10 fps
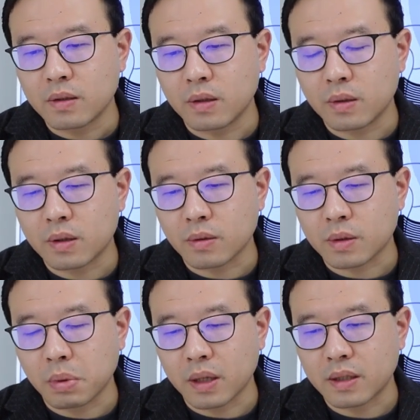use
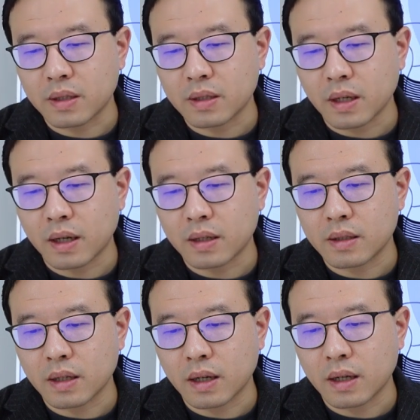those places,
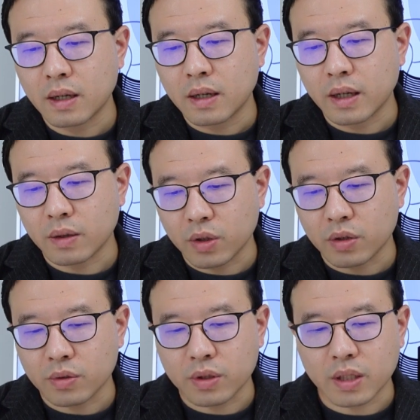and then we
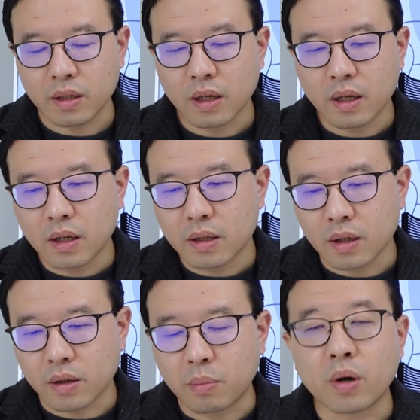also see
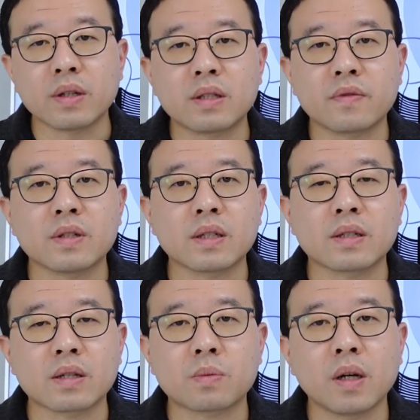point
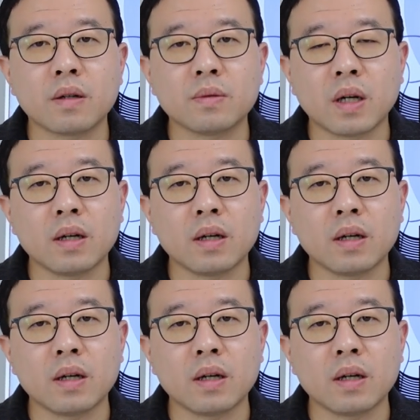differences as well